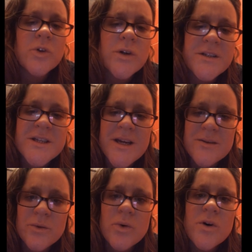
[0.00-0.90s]

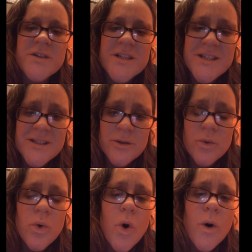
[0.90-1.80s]
quarter
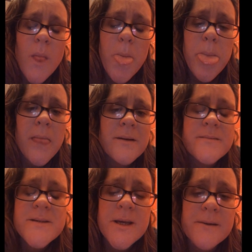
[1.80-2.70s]
to
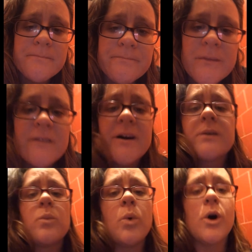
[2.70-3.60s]
I've
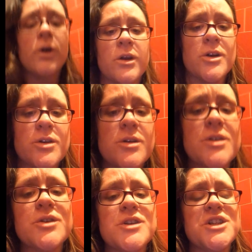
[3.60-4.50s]
had one
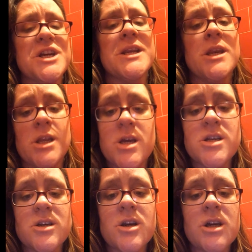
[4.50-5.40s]
gin
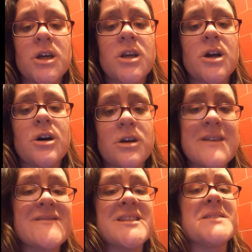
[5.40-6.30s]
and tonic and I can't
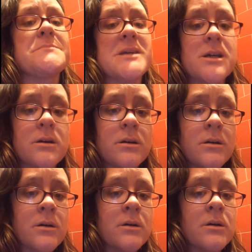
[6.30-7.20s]
even speak.
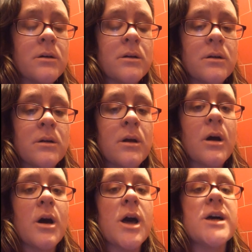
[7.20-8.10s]

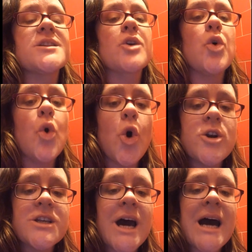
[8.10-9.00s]
It's
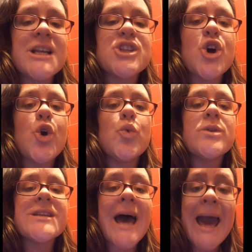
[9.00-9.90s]

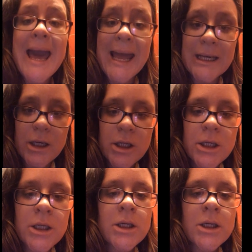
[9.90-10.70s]
9:45.